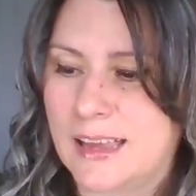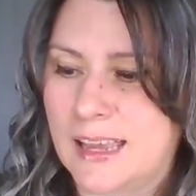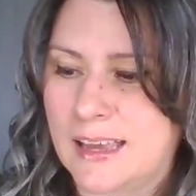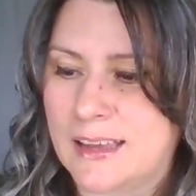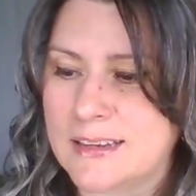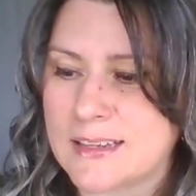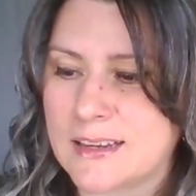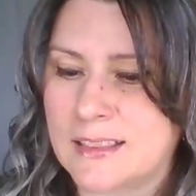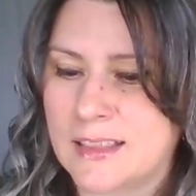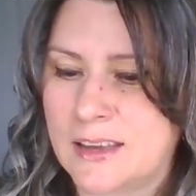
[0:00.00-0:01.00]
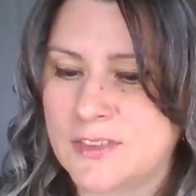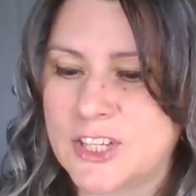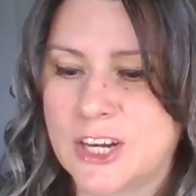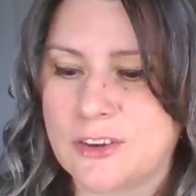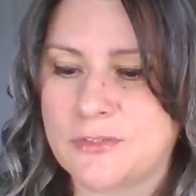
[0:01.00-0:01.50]
And they've
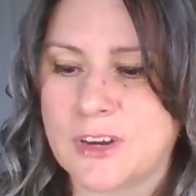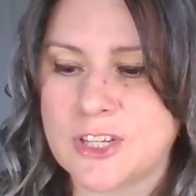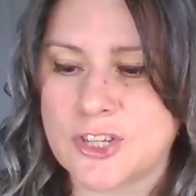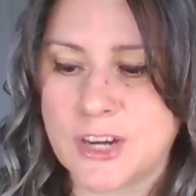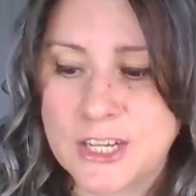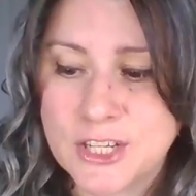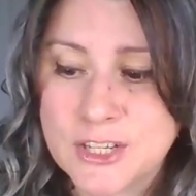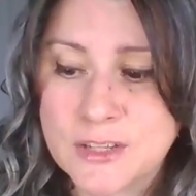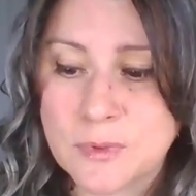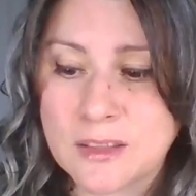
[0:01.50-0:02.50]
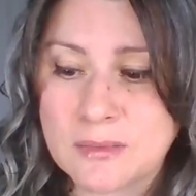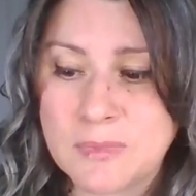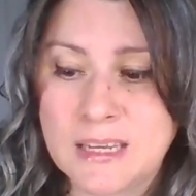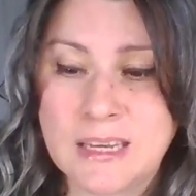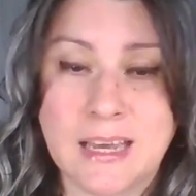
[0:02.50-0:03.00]
shared frustrations with
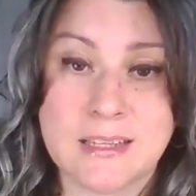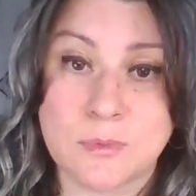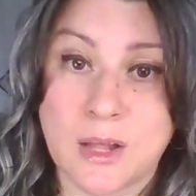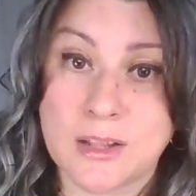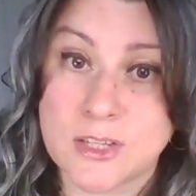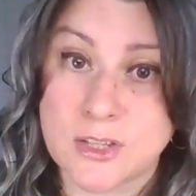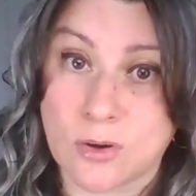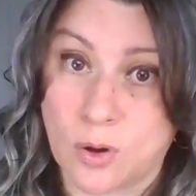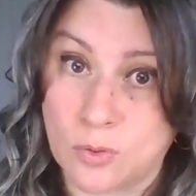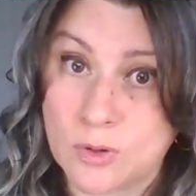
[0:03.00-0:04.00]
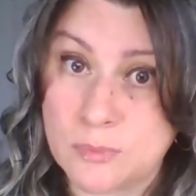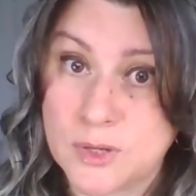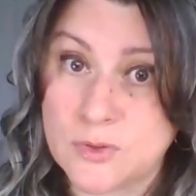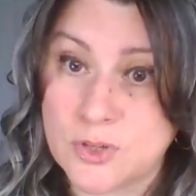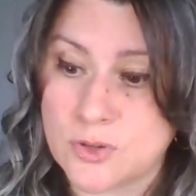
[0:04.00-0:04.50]
me as well as their own
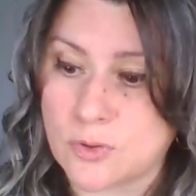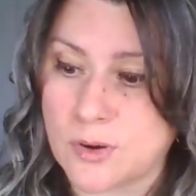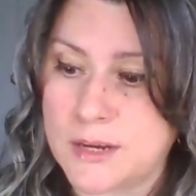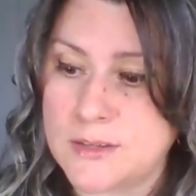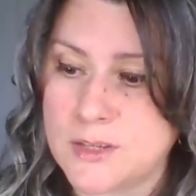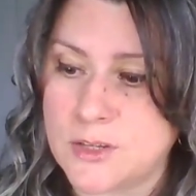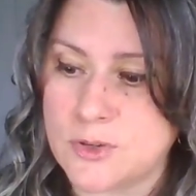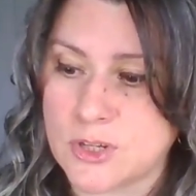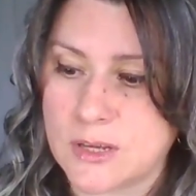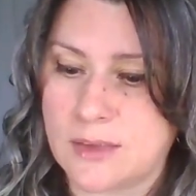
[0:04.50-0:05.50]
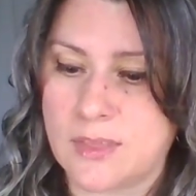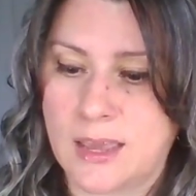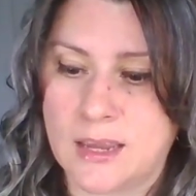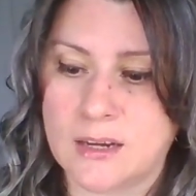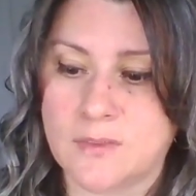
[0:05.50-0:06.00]
abuse stories, usually at the
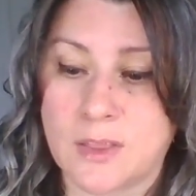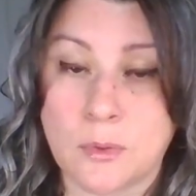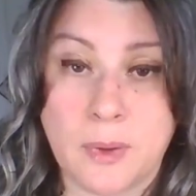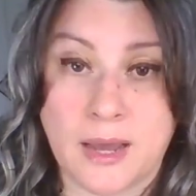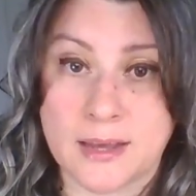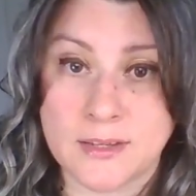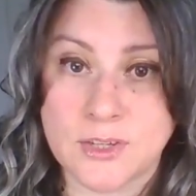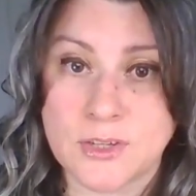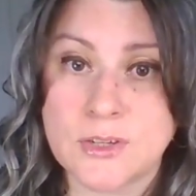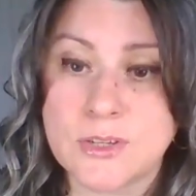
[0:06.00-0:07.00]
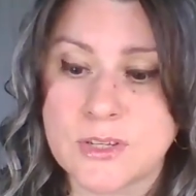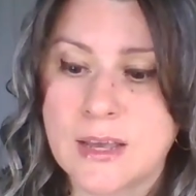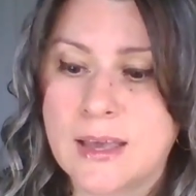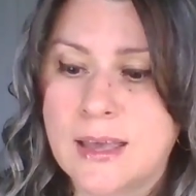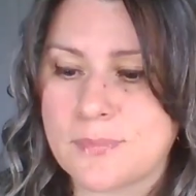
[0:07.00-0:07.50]
hand of other pastors.
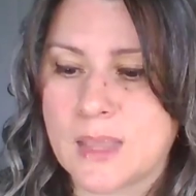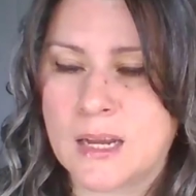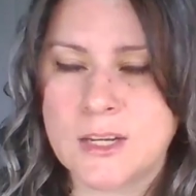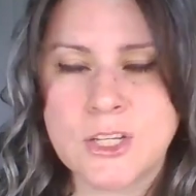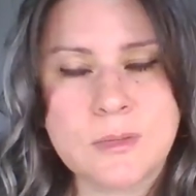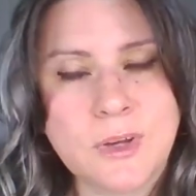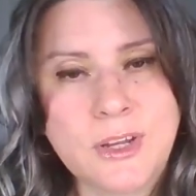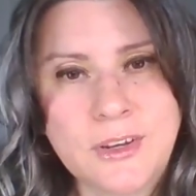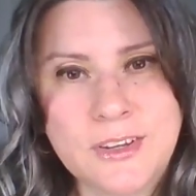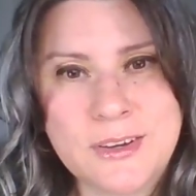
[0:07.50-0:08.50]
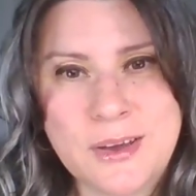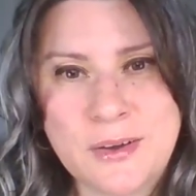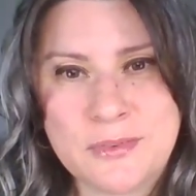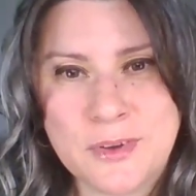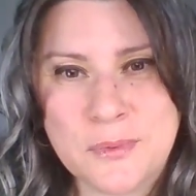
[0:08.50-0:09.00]
And I just want you to
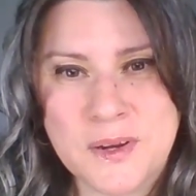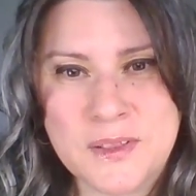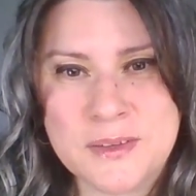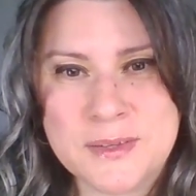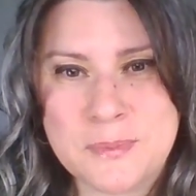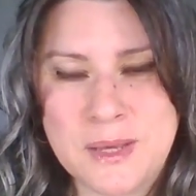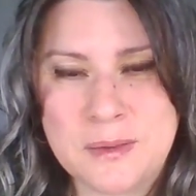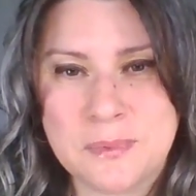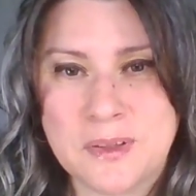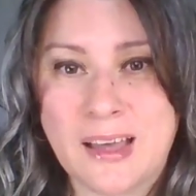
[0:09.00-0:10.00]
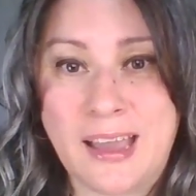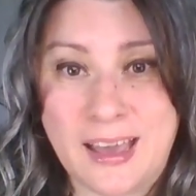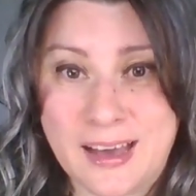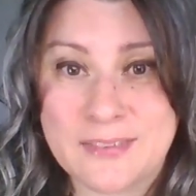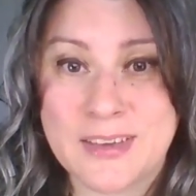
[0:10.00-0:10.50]
know if you're one of those people, I
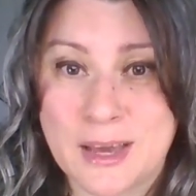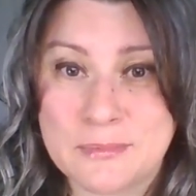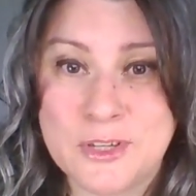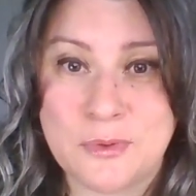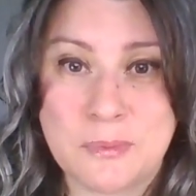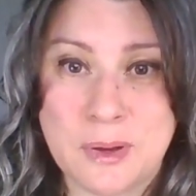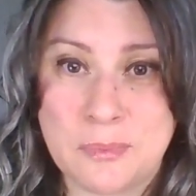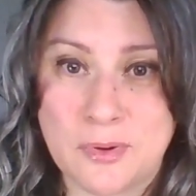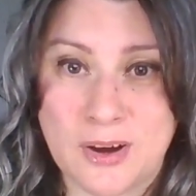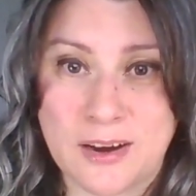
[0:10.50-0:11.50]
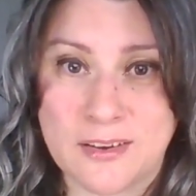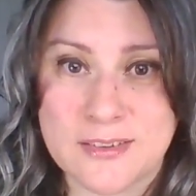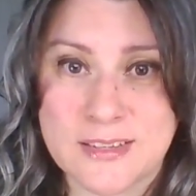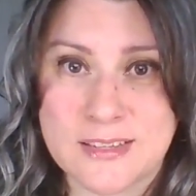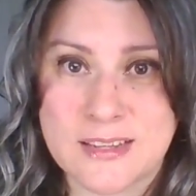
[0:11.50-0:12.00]
have kept you in my
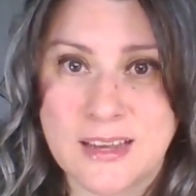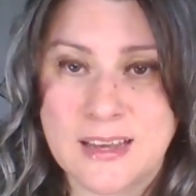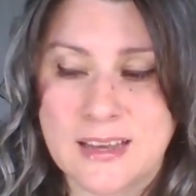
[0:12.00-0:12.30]
prayers.